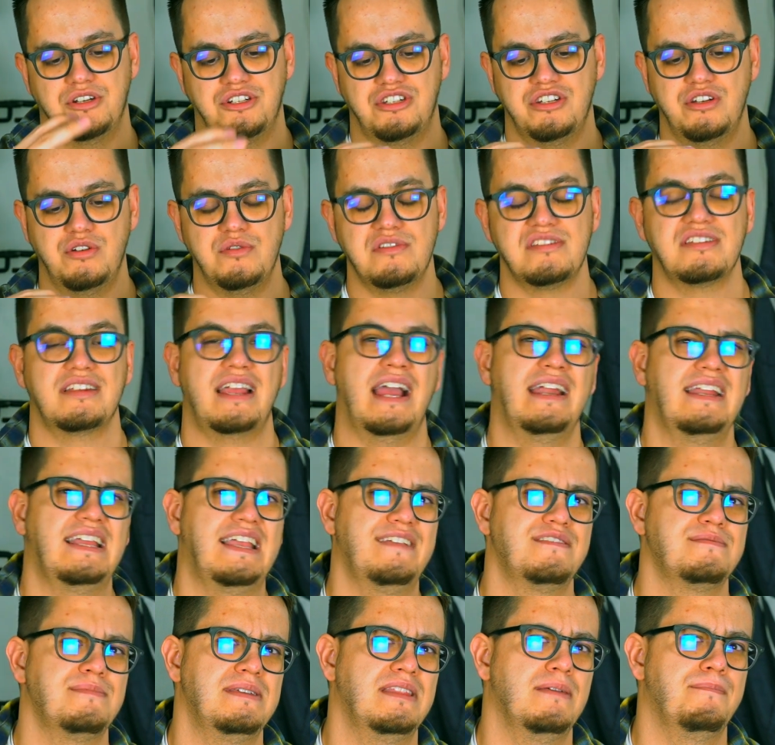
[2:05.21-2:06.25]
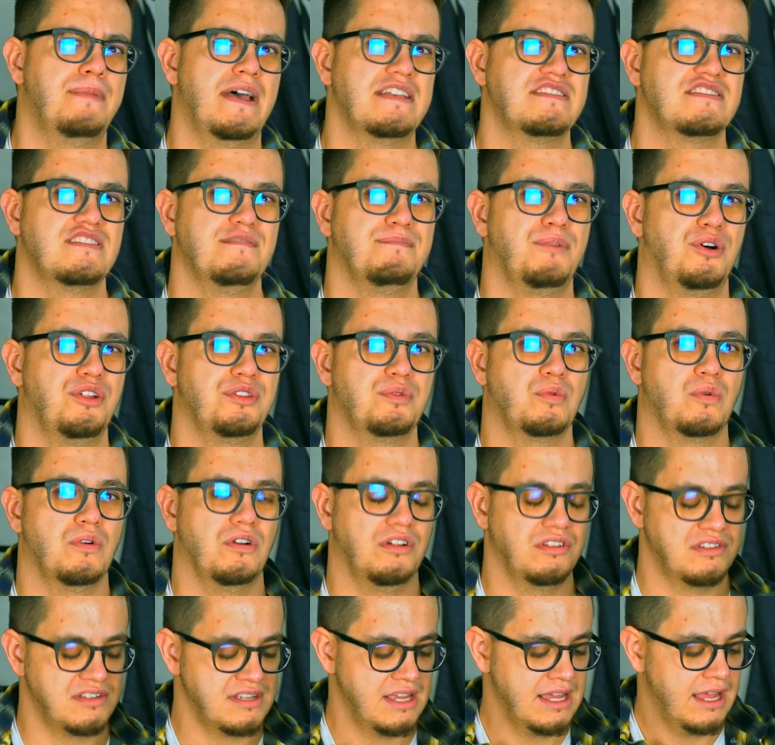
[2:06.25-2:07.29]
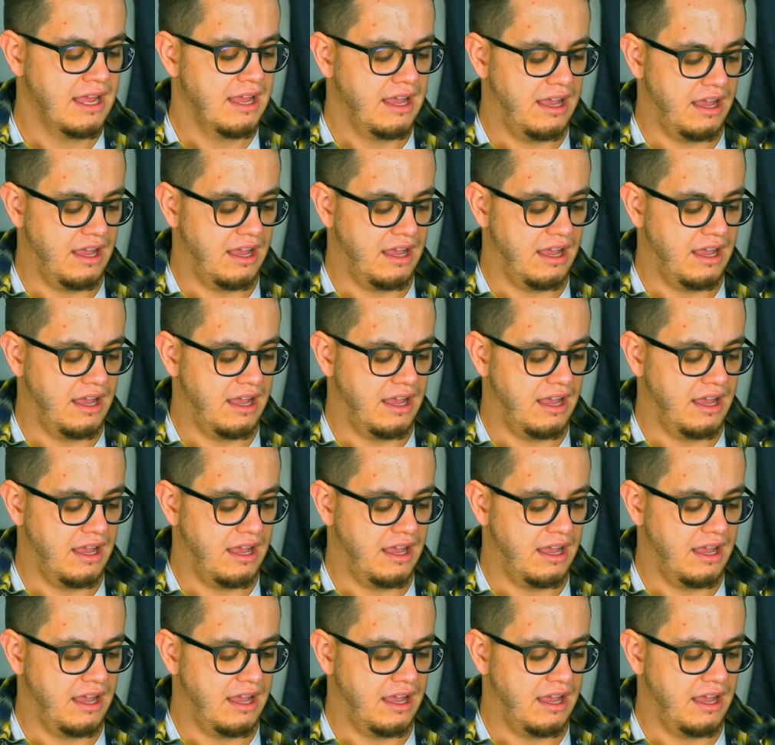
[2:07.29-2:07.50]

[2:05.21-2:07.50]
reduced kind of gives me the best of both worlds.